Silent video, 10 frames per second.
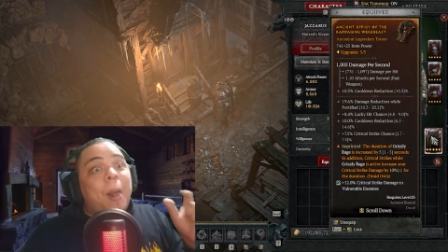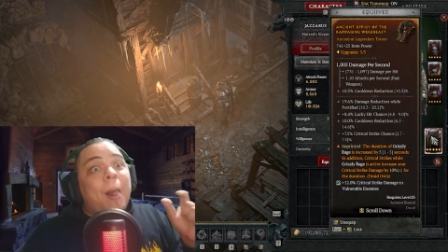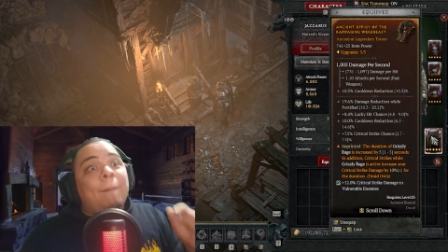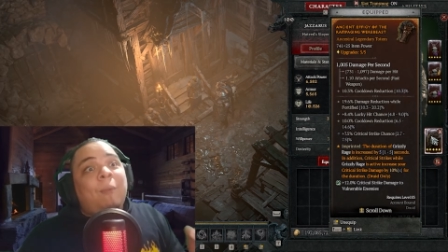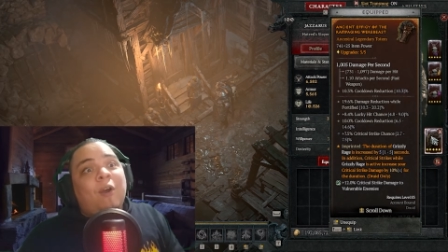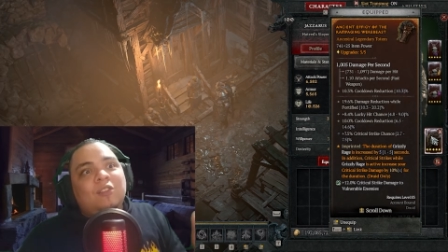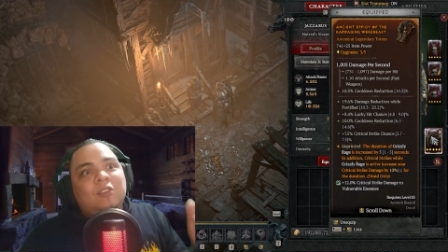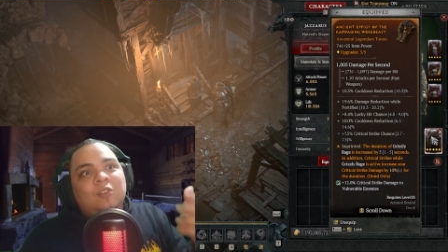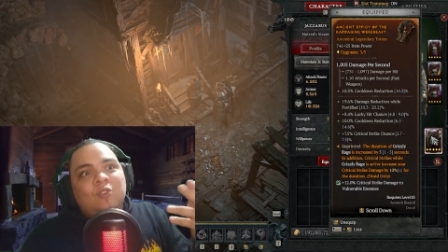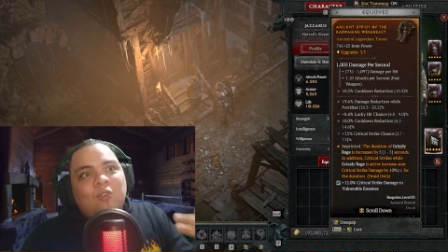
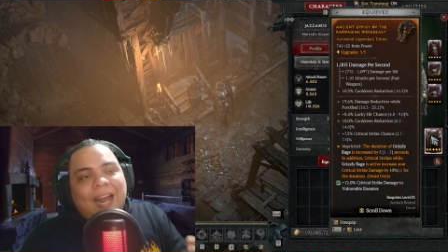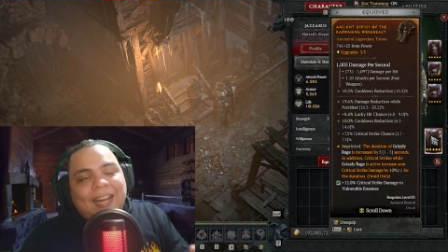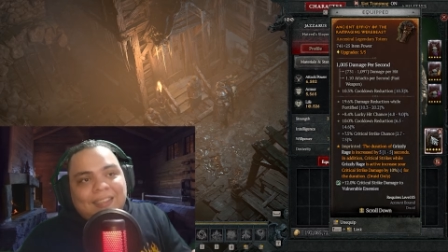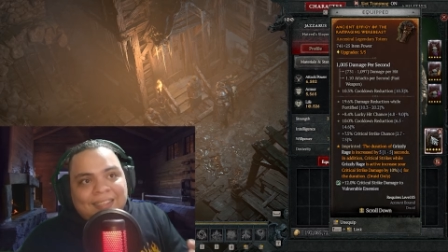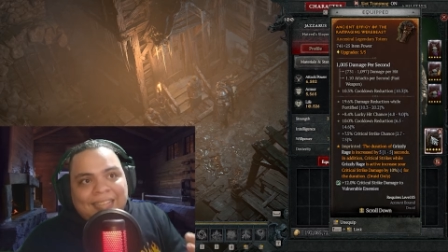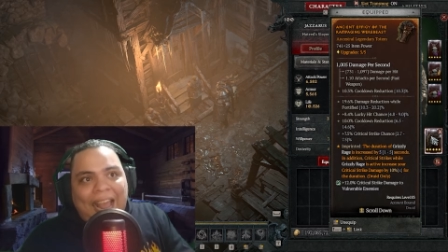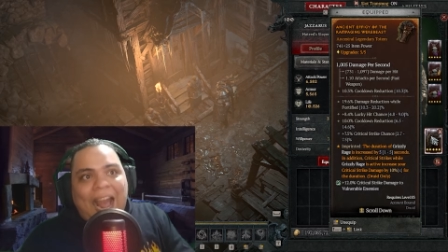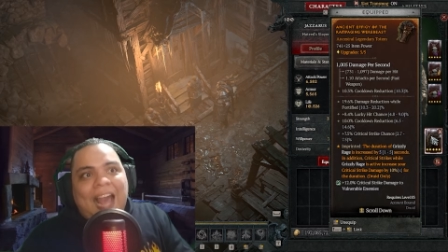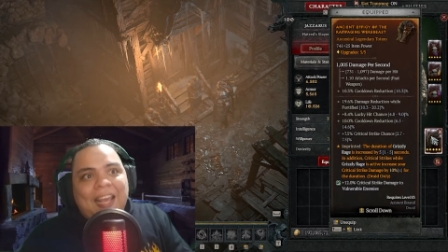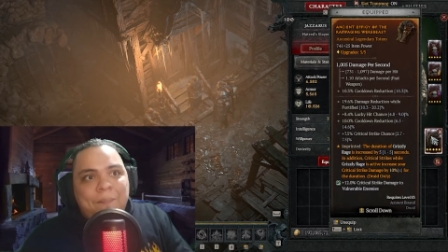but look at the
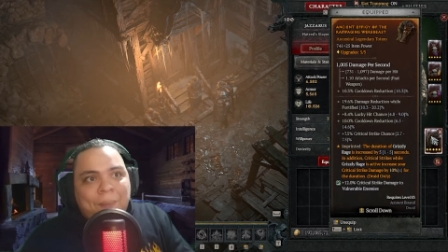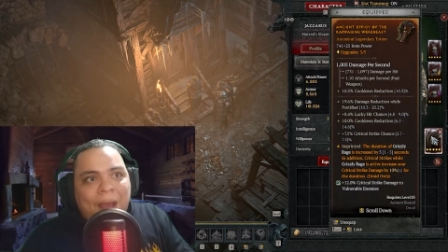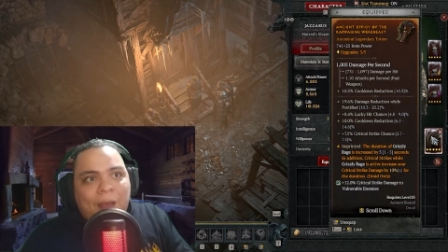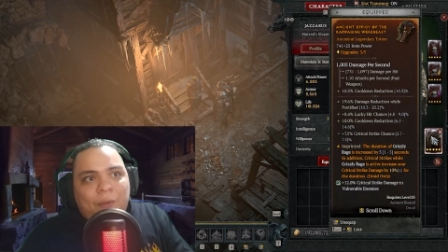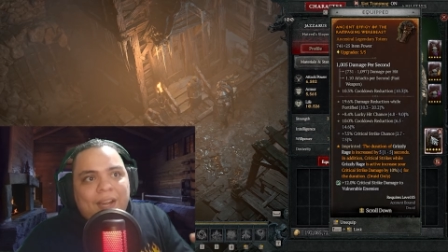iron power.